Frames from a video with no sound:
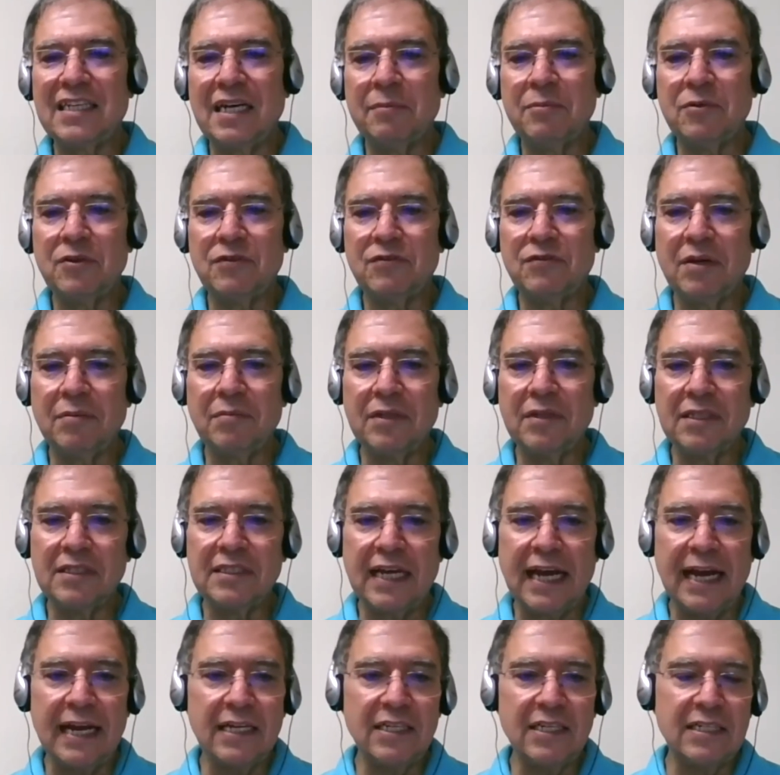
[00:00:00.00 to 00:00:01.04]
comes from the
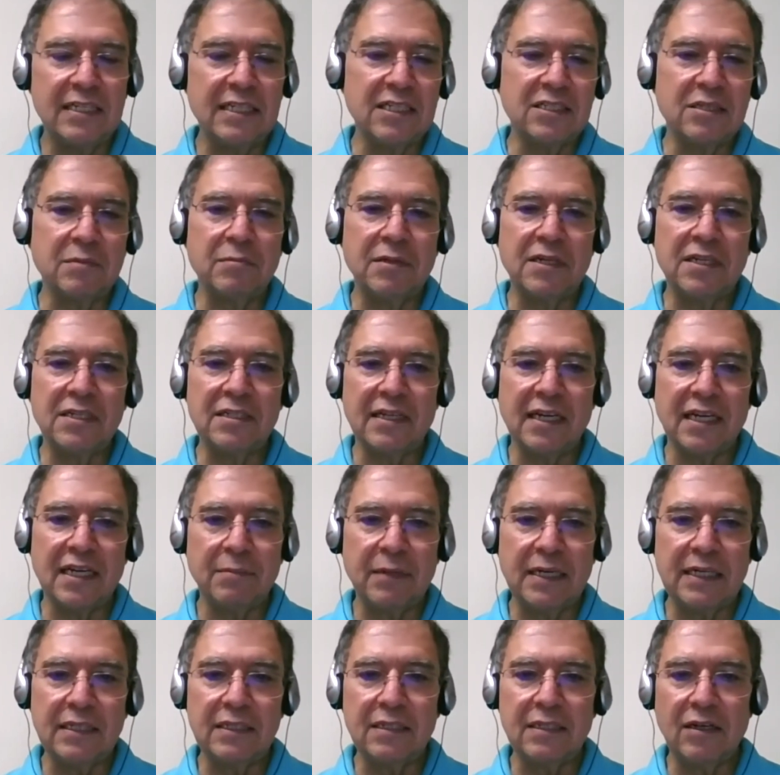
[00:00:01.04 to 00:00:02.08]
science disciplines like
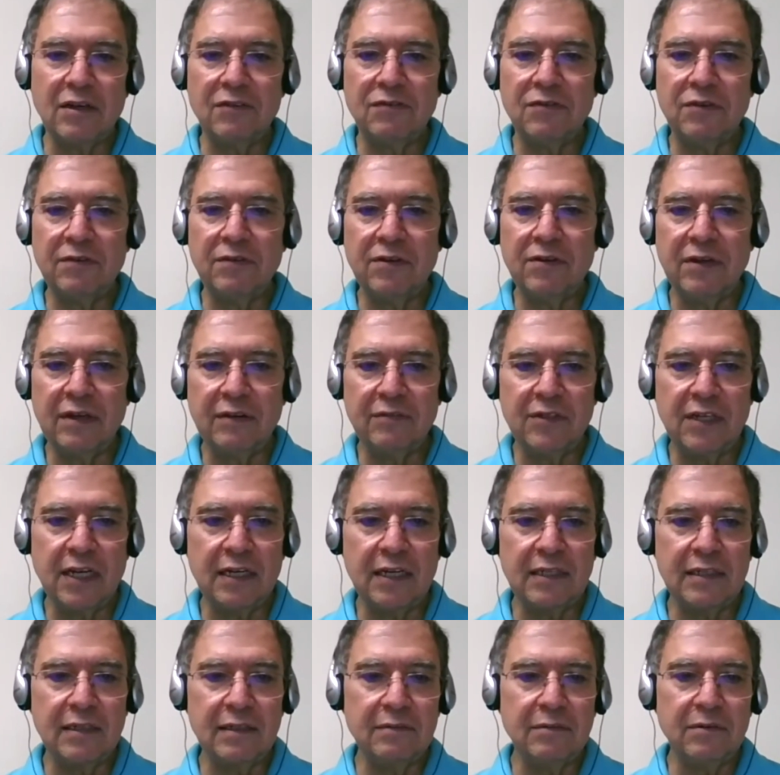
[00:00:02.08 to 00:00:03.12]
myself who have
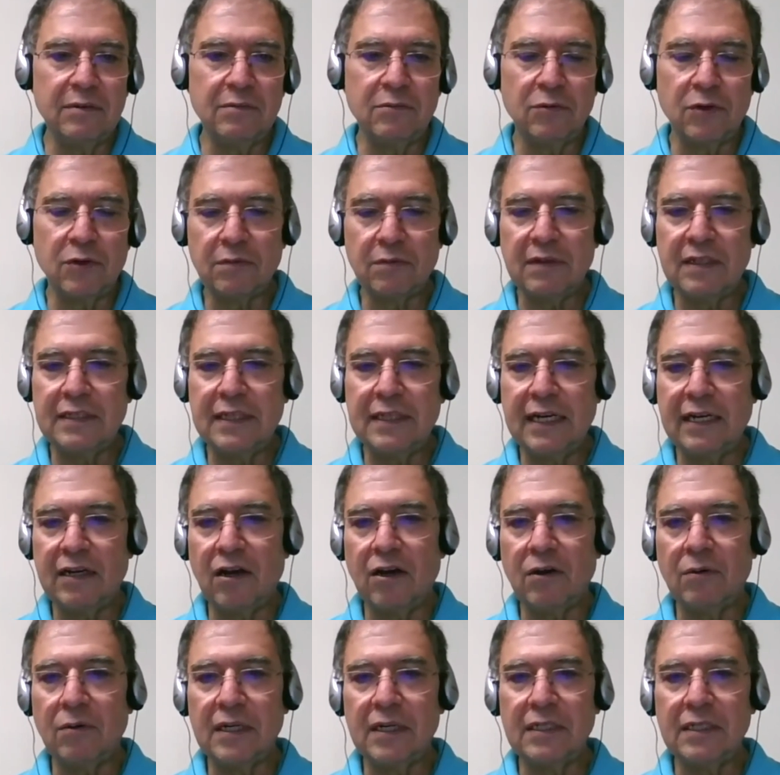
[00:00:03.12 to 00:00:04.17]
done work with data
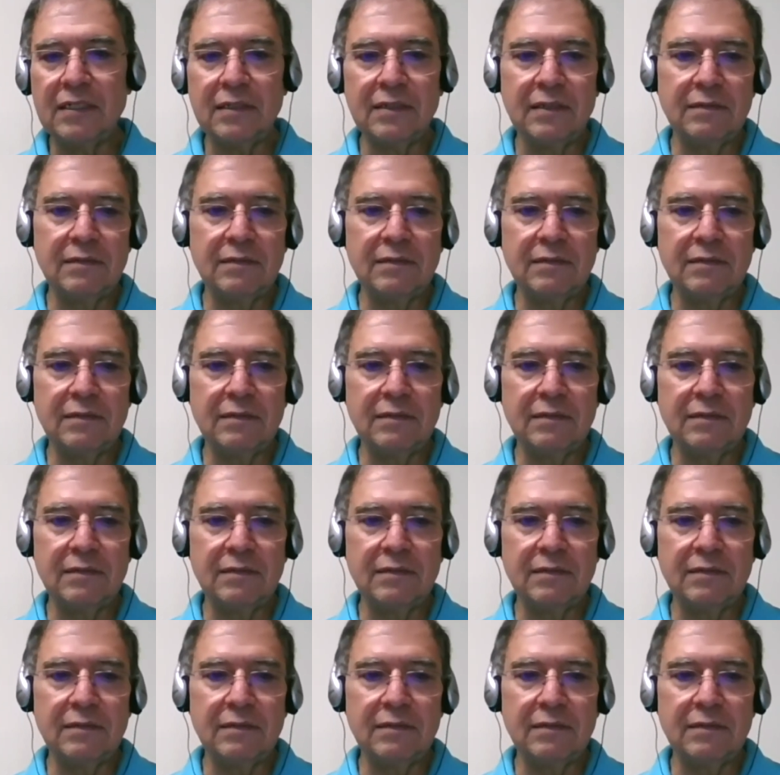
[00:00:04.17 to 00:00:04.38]
always